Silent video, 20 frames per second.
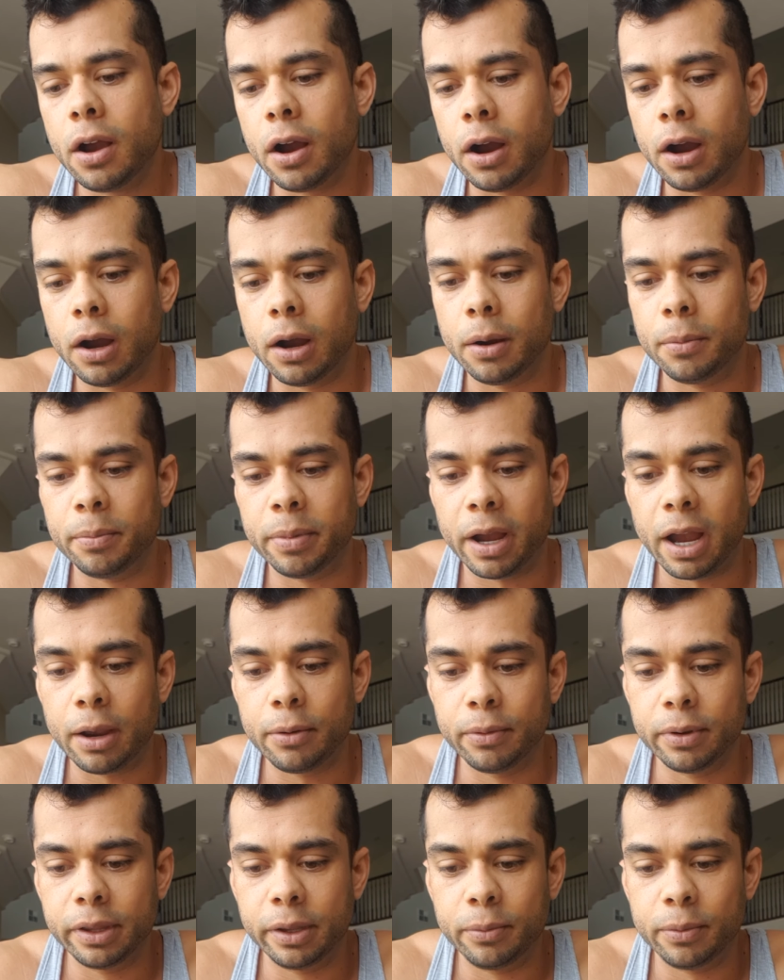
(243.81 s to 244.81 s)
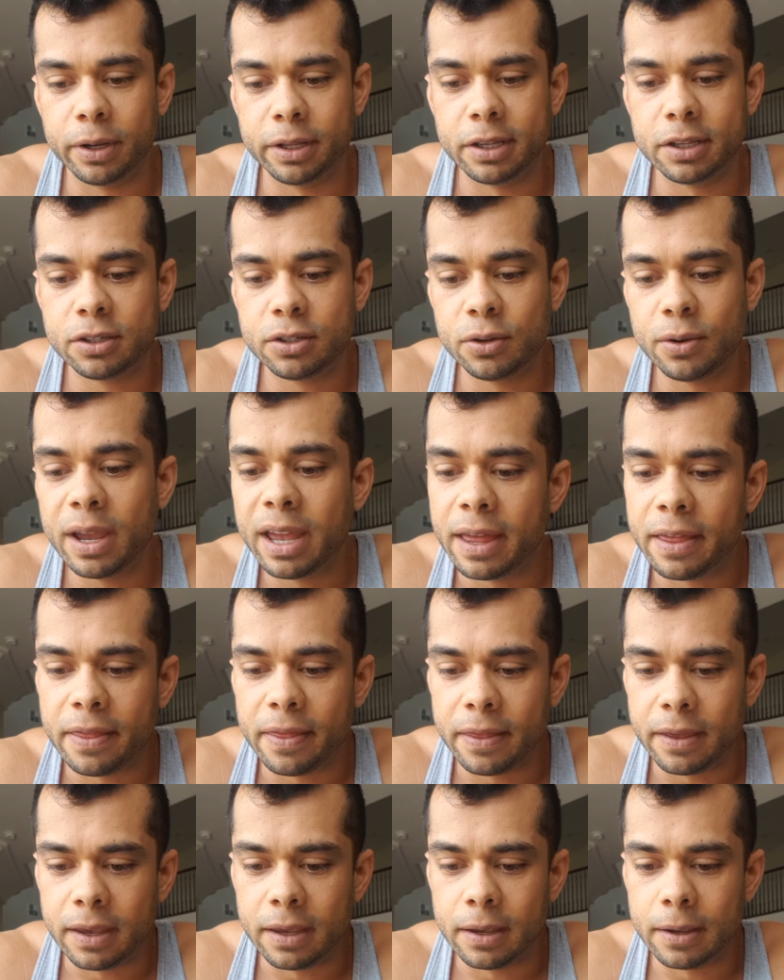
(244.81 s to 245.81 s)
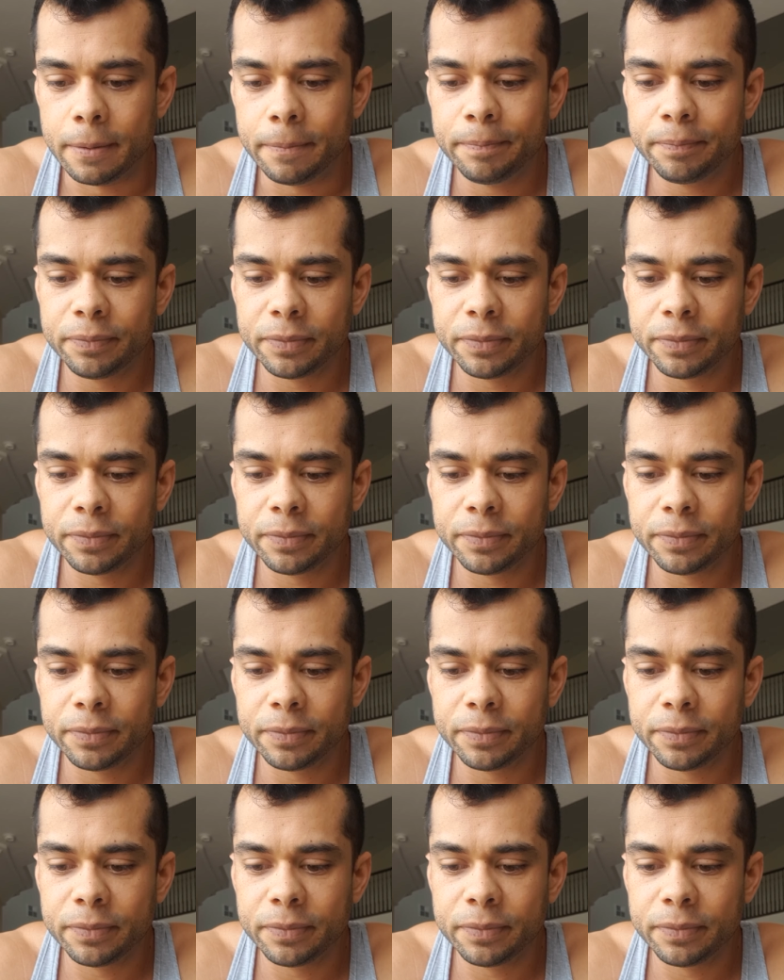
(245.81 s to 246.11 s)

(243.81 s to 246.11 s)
Um, but I really wanted to hit the